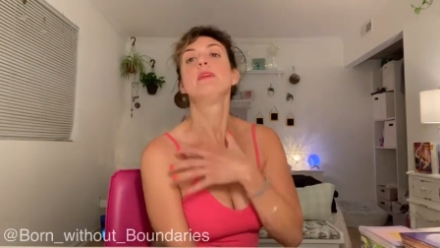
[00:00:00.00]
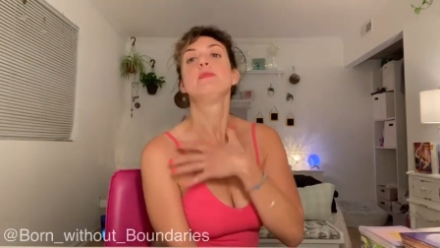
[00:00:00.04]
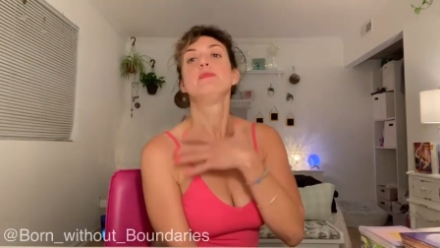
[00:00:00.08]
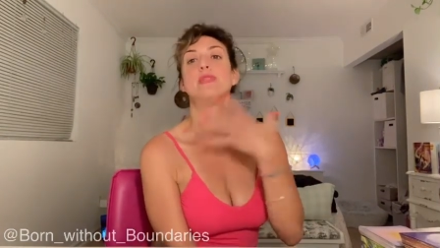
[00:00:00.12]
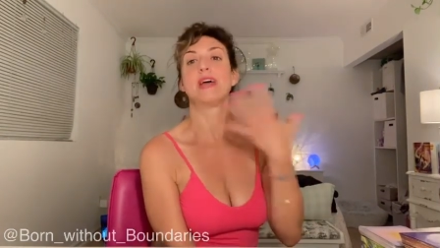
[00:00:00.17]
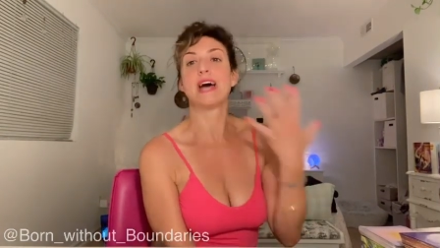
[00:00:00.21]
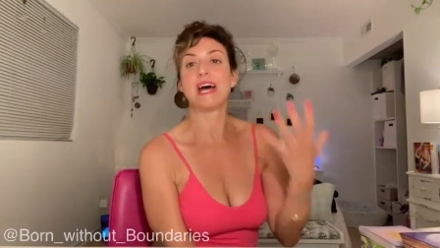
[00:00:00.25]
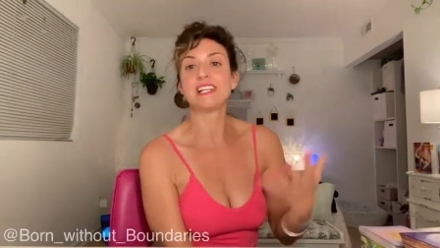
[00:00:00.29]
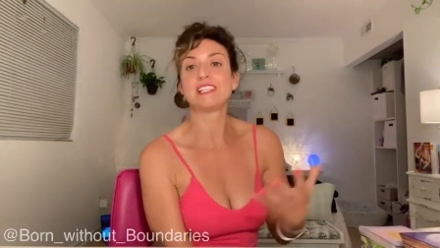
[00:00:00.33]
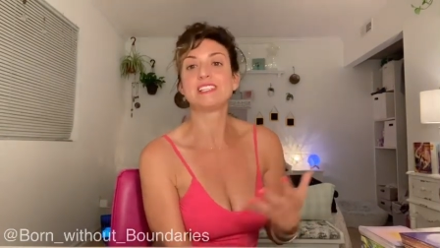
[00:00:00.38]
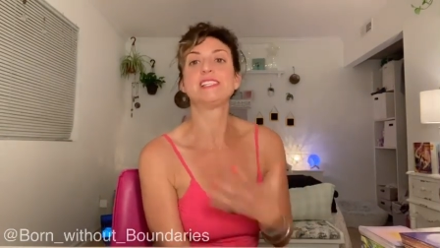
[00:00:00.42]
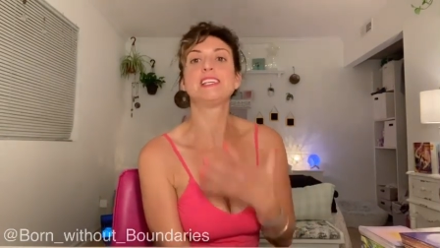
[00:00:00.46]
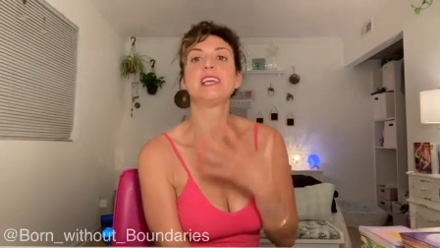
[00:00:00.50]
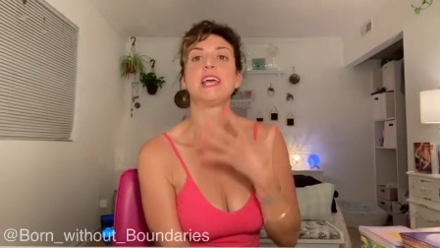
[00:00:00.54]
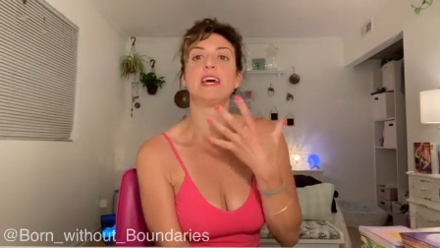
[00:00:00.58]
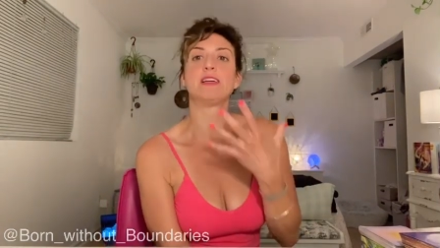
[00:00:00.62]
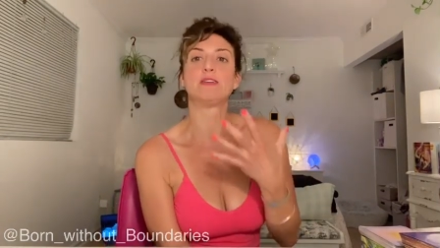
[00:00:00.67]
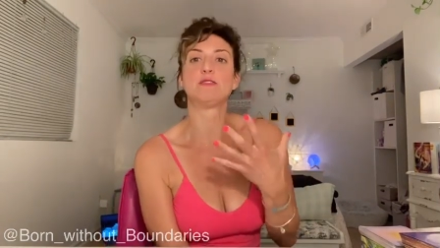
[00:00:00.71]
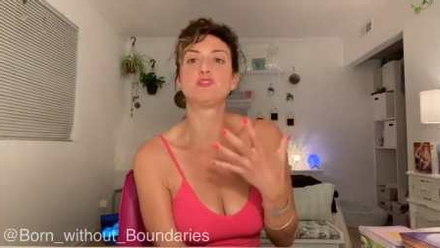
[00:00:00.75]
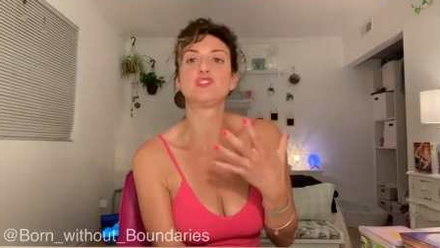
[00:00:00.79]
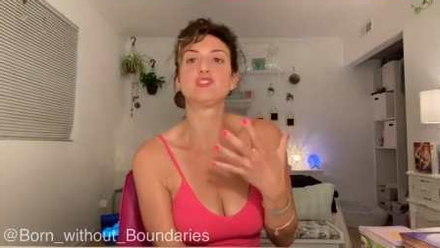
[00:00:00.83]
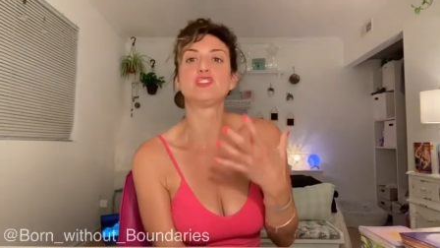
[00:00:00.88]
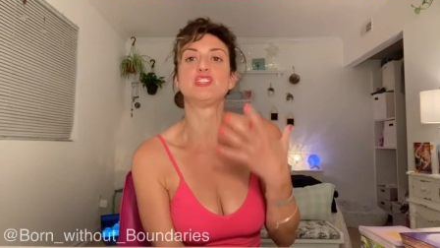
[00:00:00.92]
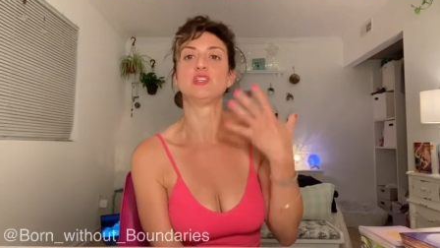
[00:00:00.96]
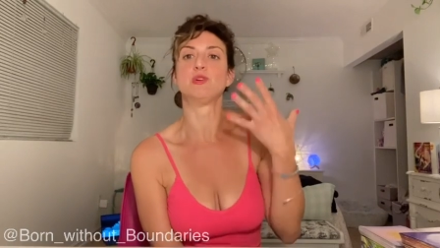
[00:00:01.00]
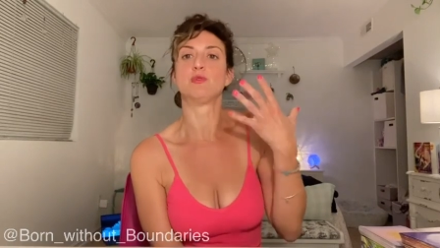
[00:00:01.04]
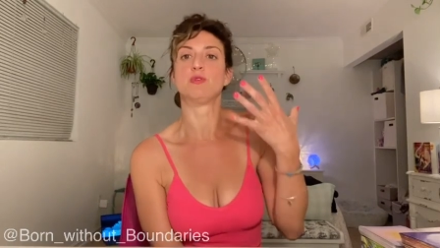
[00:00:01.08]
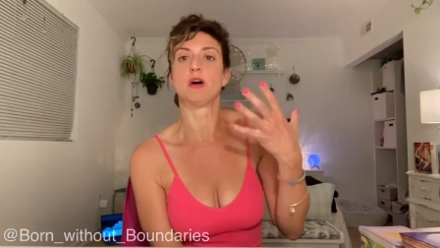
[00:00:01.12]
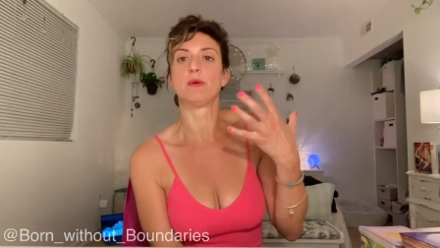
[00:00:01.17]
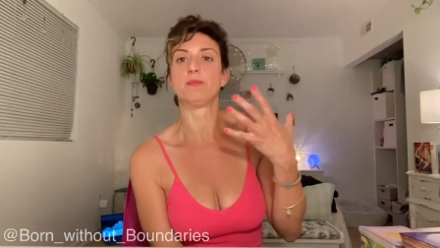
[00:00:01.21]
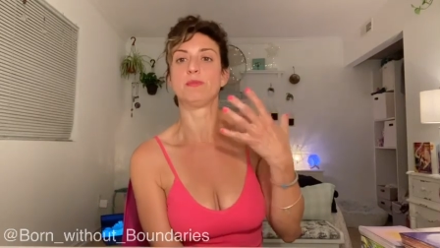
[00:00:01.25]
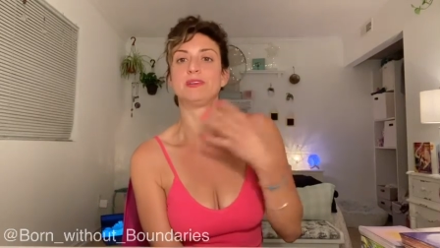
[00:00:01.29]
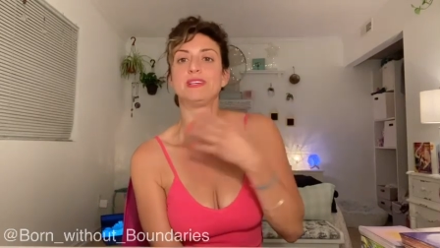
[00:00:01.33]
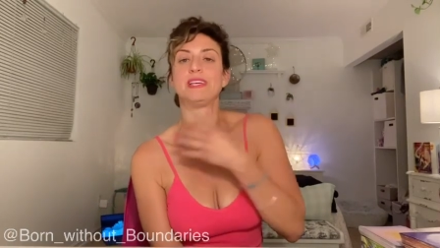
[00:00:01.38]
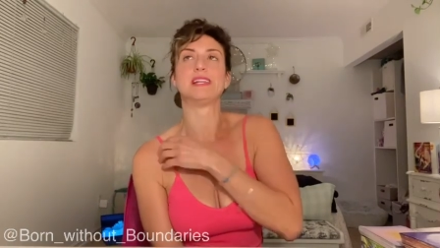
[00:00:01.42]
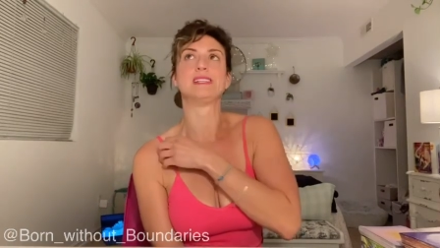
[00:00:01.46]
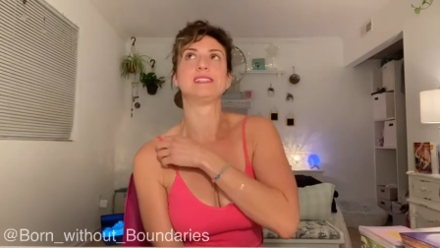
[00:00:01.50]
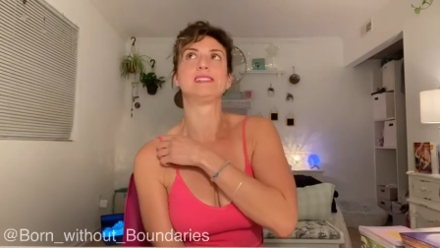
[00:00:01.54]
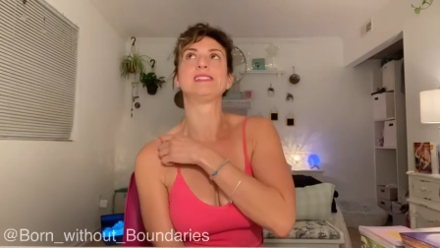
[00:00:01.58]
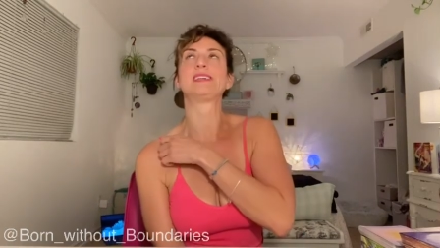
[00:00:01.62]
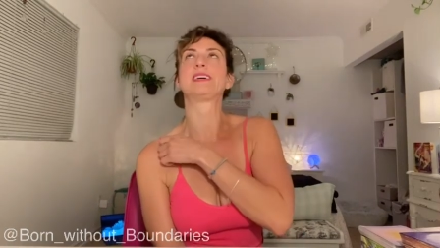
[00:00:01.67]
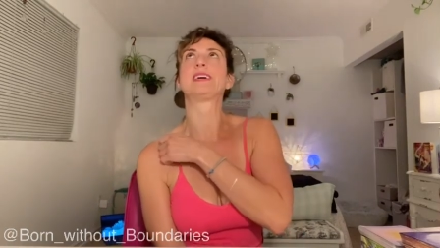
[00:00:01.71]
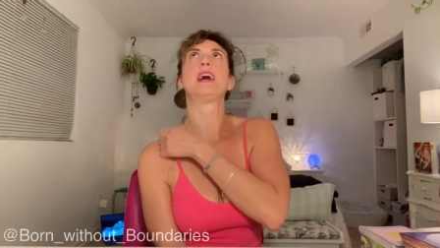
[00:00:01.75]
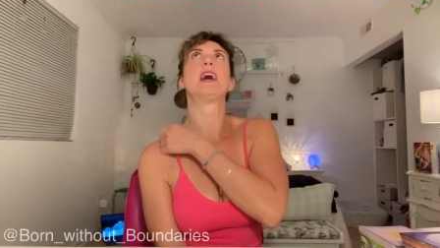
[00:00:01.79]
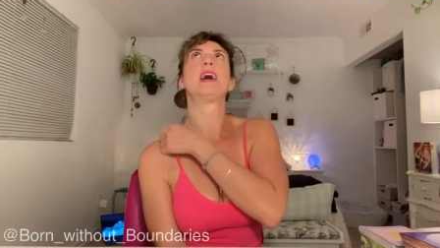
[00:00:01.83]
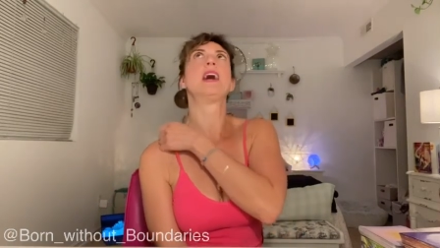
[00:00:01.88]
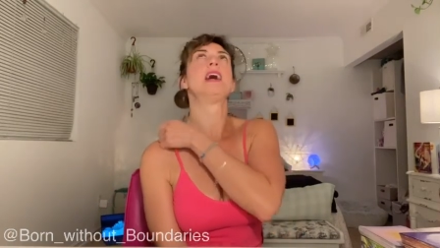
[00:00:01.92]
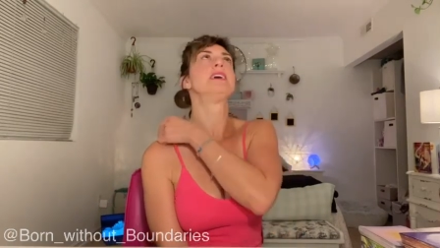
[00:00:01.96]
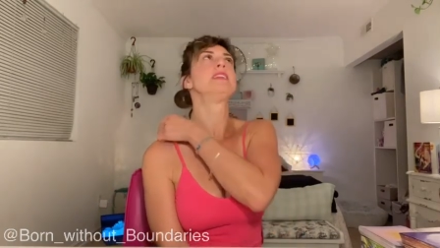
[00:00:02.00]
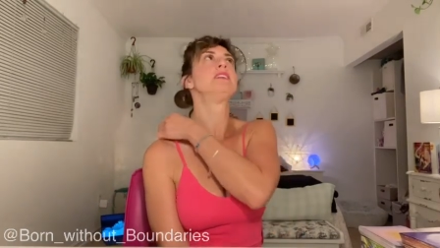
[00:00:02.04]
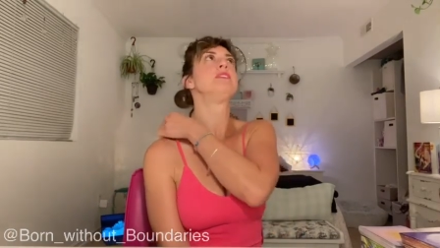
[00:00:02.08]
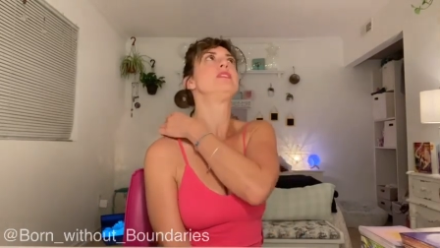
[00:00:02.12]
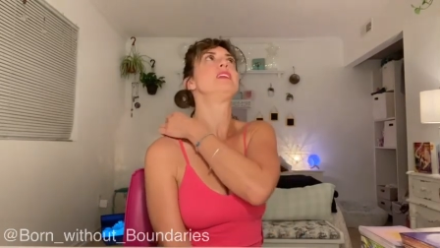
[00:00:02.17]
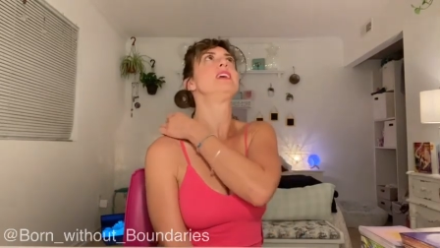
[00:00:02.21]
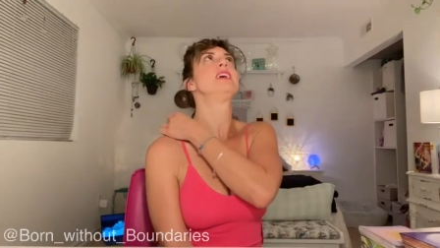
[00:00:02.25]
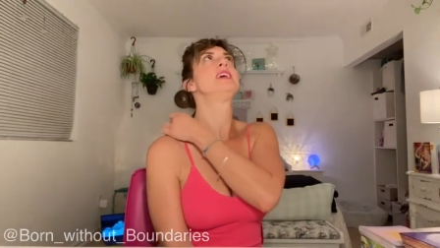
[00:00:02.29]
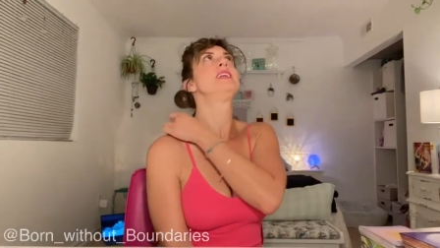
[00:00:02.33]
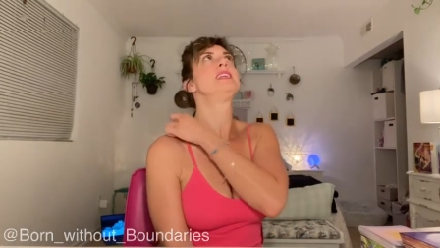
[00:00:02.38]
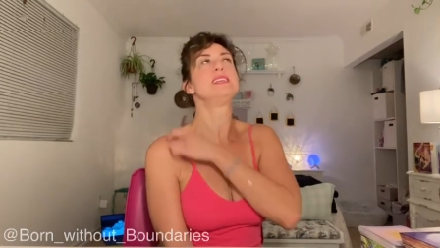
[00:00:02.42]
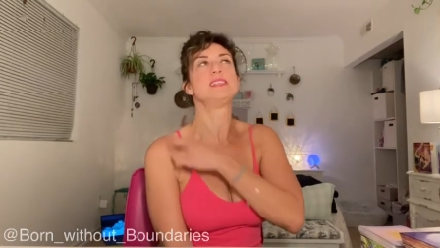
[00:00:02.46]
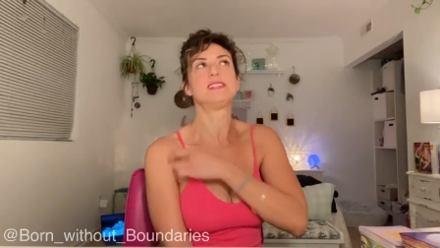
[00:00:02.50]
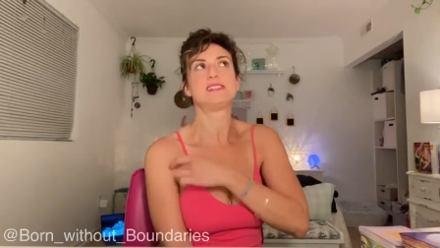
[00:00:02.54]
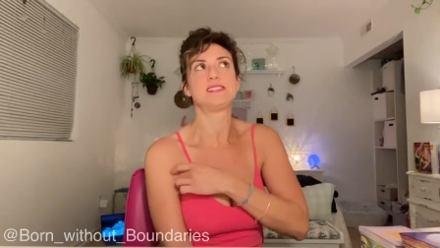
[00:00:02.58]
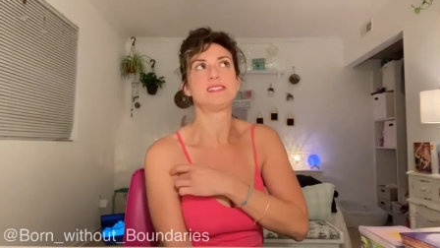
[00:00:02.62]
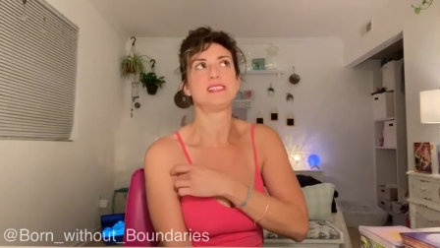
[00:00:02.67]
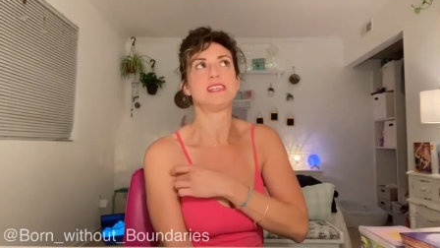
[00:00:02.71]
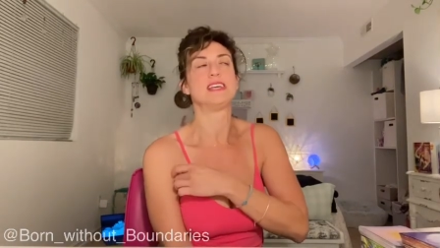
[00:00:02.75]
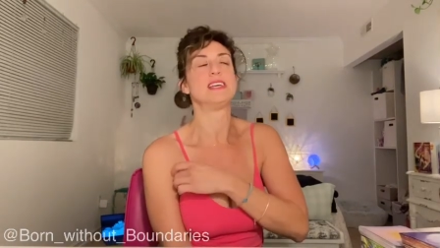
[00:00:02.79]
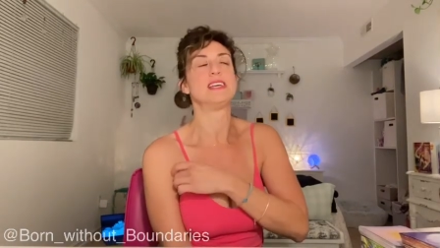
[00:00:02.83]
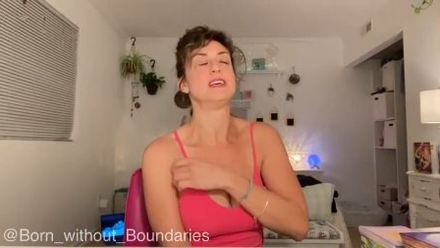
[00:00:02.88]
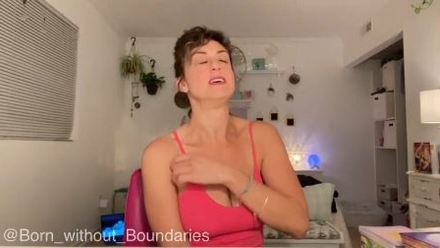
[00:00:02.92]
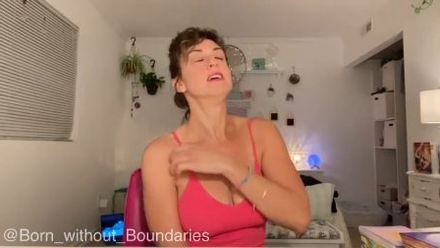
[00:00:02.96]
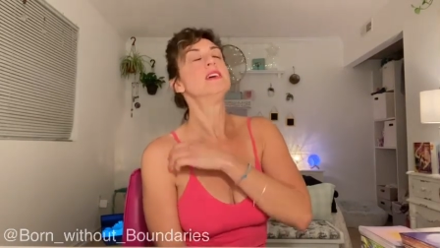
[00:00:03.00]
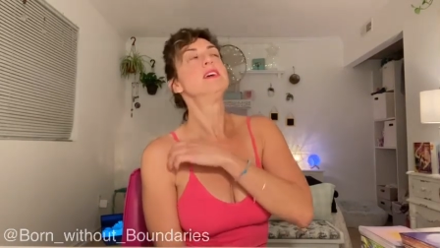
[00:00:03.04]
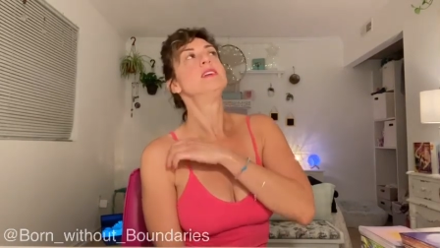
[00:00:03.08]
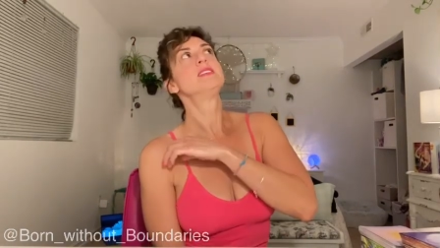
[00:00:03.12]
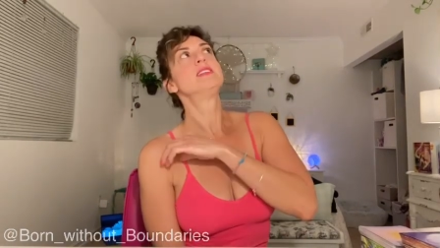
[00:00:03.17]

that's the energy you're up against, the kind of idiocy,